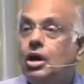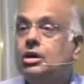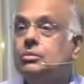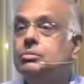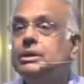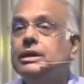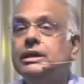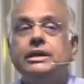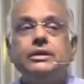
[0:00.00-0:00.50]

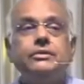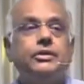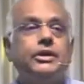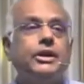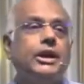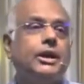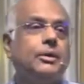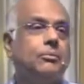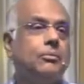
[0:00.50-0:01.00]
believe in
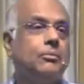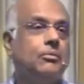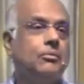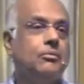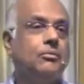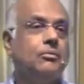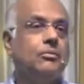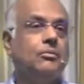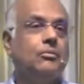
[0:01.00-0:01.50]
him.
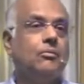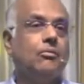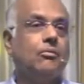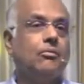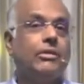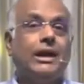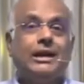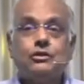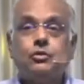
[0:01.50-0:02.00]

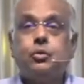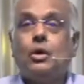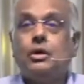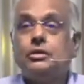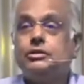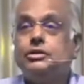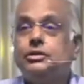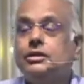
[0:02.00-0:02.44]
That's what the,